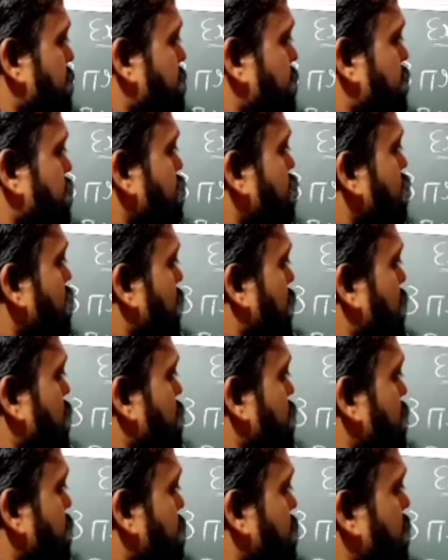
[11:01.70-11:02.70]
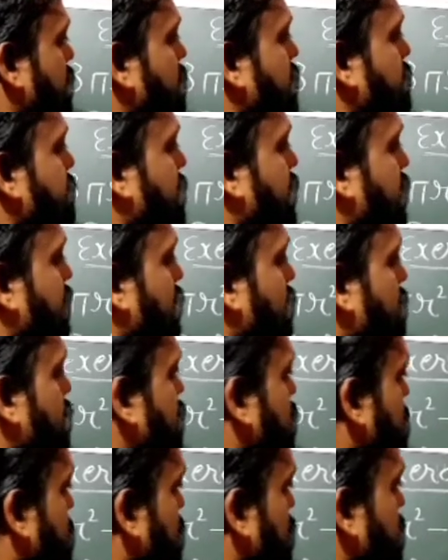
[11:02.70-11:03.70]
by 2 and multiplied by pi
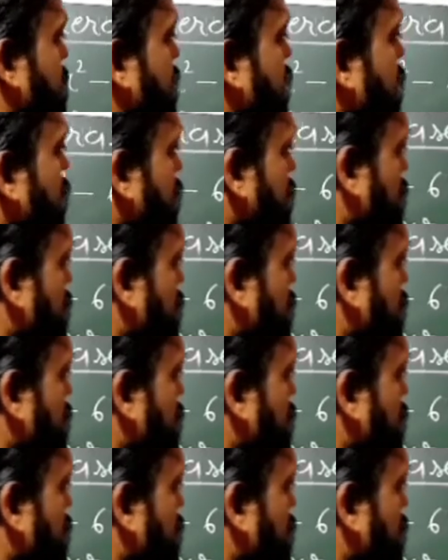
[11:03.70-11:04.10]
multiplied by